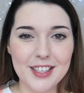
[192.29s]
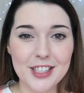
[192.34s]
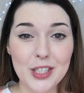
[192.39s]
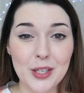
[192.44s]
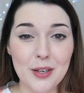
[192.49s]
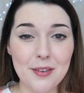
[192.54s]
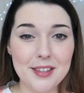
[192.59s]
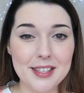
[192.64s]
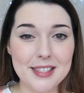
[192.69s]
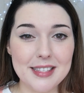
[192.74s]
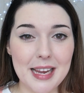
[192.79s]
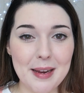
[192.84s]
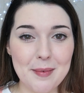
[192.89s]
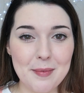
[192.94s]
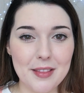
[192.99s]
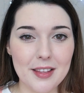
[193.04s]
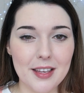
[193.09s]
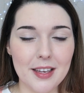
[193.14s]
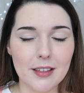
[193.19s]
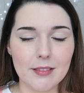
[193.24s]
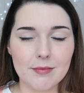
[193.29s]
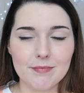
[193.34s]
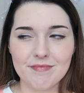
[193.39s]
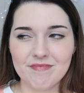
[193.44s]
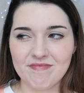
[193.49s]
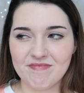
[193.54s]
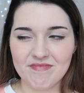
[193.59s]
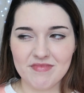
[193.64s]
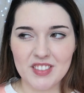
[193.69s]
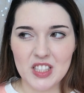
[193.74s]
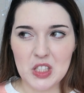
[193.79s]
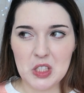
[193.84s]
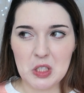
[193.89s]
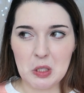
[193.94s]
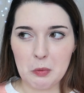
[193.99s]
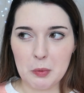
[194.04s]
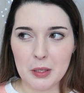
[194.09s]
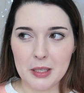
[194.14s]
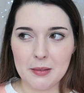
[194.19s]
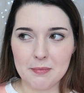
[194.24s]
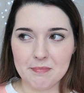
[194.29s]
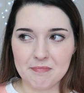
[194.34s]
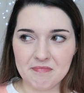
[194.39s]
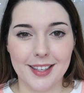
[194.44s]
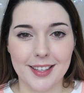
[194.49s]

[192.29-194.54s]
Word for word: Two of the same thing. Stupid.